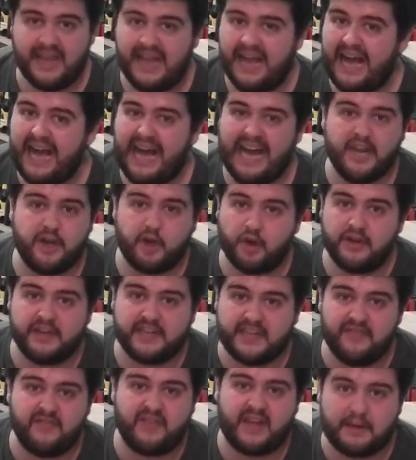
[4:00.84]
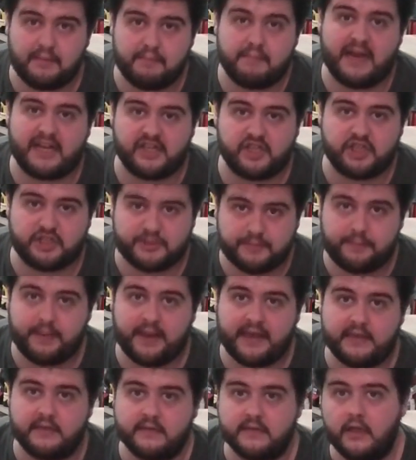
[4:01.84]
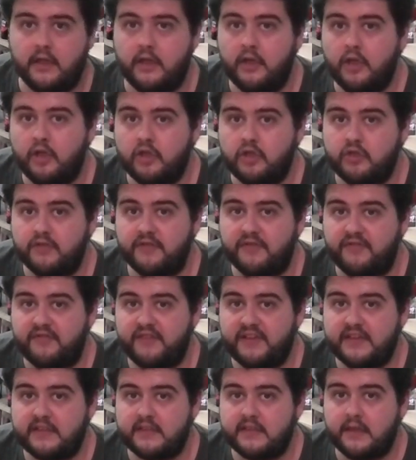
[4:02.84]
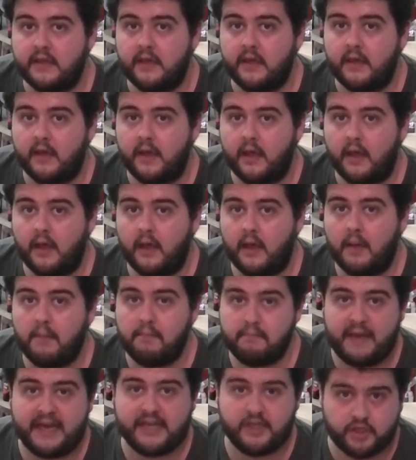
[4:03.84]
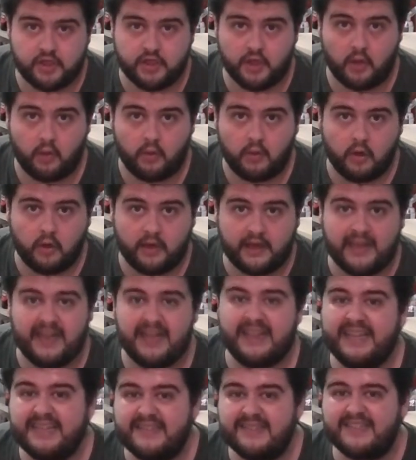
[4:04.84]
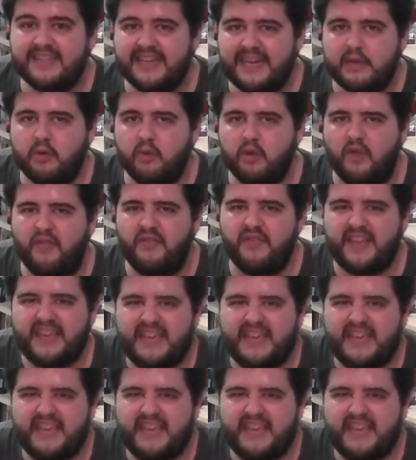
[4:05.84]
I don't need that much space to fit my show. Okay, let's take a look on the